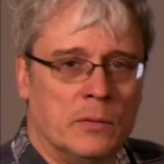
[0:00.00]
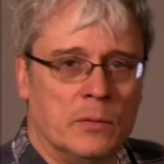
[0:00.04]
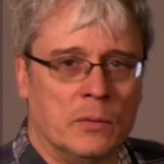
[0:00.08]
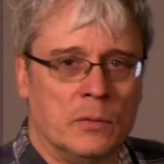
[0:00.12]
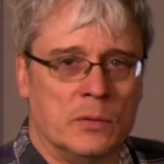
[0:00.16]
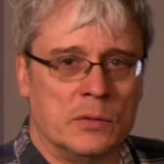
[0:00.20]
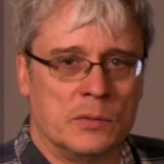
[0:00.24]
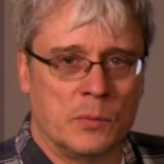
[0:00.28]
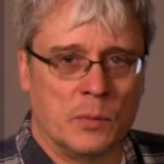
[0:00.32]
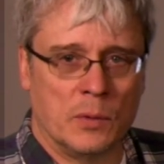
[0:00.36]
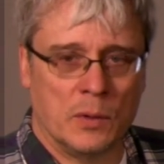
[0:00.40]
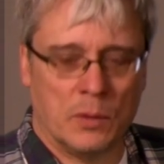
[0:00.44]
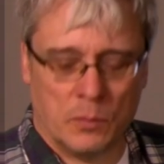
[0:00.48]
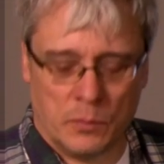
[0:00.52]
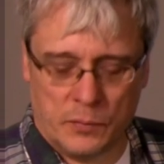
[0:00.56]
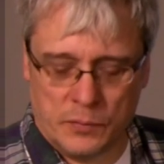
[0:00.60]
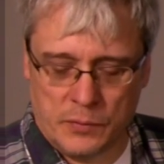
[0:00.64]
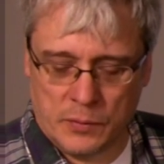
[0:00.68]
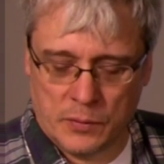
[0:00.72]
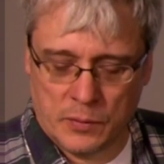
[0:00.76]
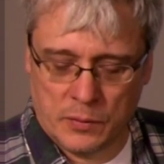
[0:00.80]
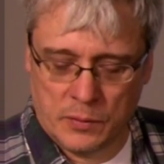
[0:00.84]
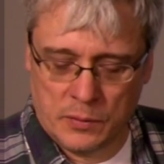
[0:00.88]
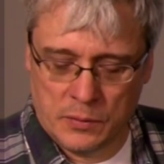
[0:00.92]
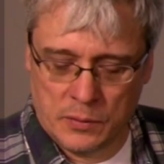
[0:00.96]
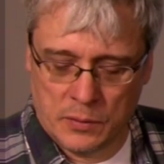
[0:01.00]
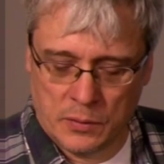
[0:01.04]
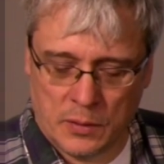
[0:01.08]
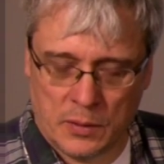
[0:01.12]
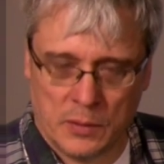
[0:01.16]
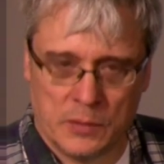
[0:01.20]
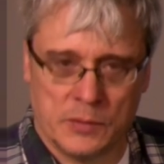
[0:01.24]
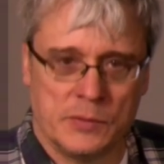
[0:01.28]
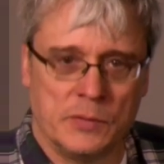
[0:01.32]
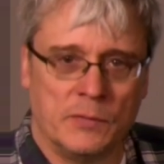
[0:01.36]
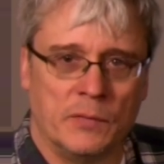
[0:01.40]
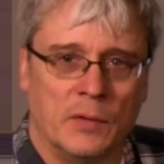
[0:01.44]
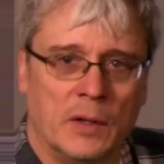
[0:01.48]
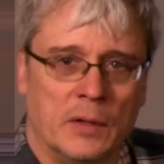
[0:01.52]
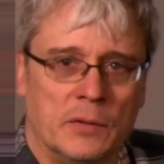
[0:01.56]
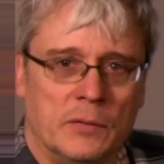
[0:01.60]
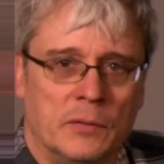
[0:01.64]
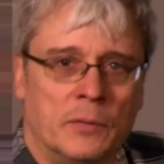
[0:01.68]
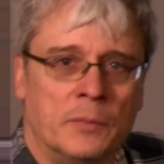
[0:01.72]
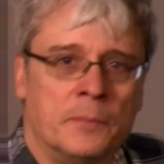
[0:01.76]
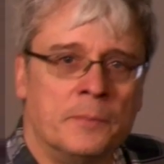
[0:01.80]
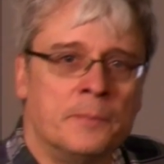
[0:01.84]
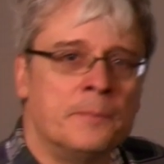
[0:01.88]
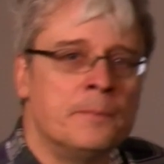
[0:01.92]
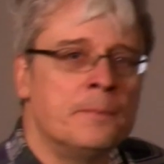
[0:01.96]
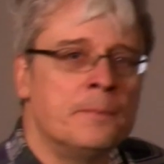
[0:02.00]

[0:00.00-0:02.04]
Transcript: to as well with your, your honors advisor.